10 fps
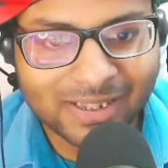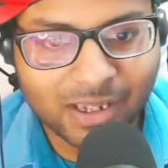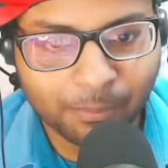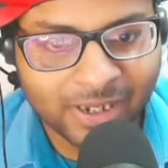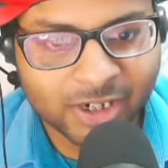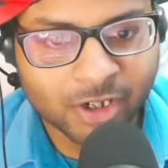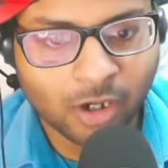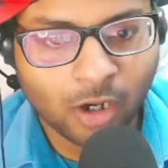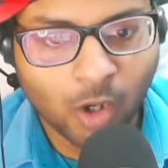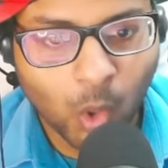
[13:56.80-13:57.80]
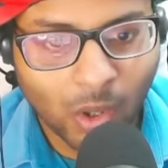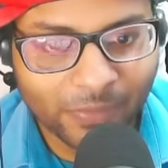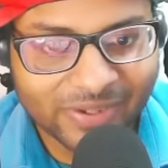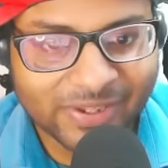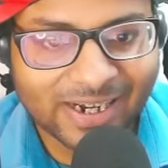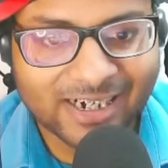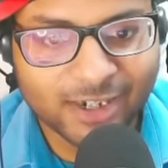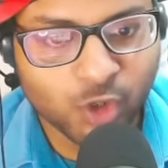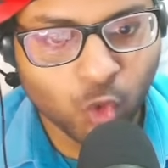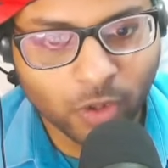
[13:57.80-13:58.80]
the beast on the 2nd
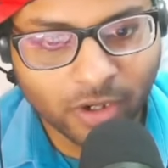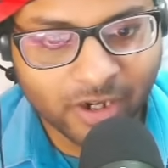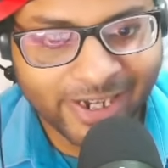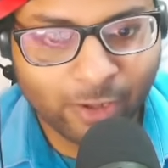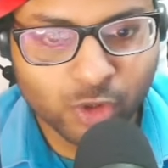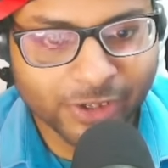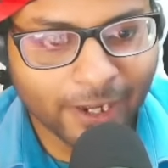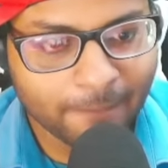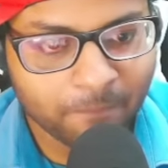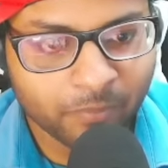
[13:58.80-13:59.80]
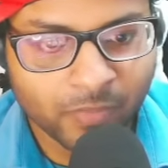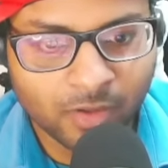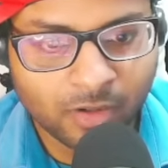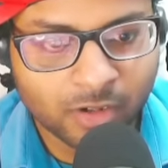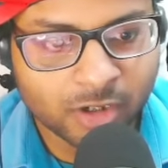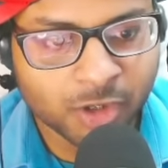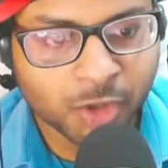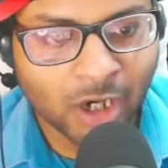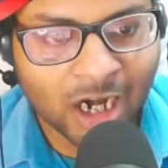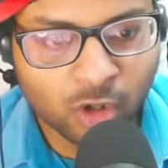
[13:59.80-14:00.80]
June, Tuesday,
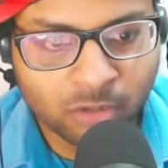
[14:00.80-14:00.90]
childhood